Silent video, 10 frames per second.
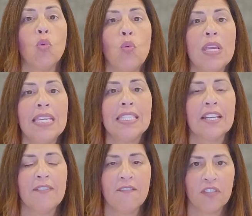
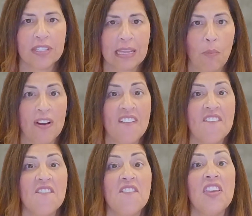reason for someone
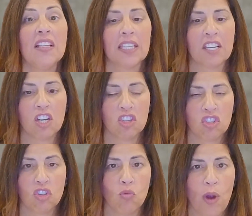feeling a
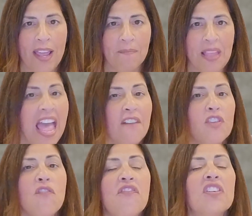certain way. If
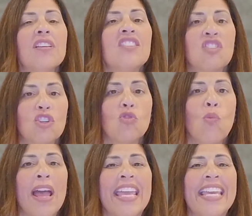you feel a certain
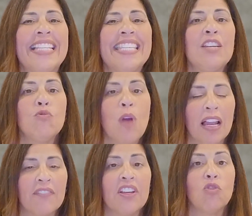way, it's
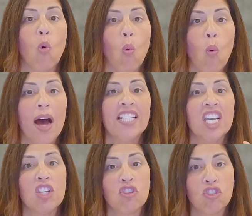irrelevant what
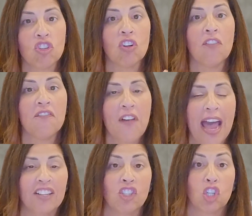external
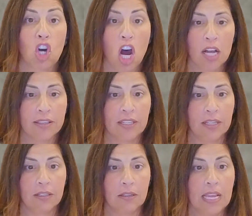factor caused
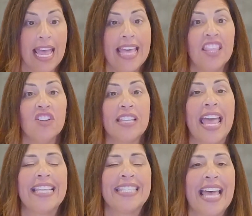it. There's
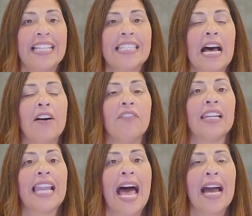a sense of
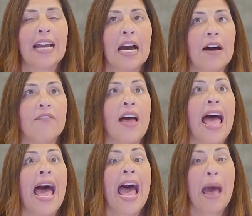lack of
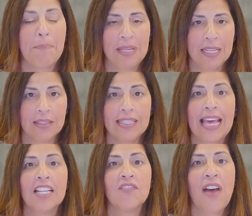happiness,
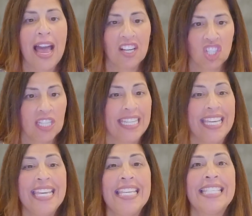satisfaction,
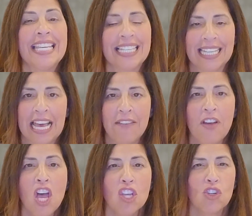ease in life.
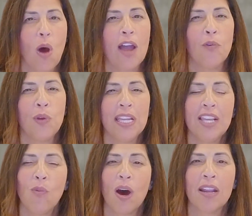So I
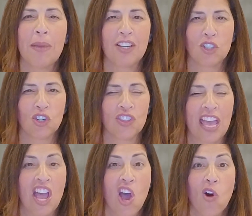really want to make sure
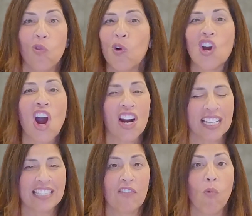that
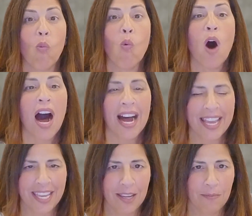regardless of
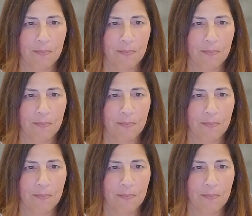why,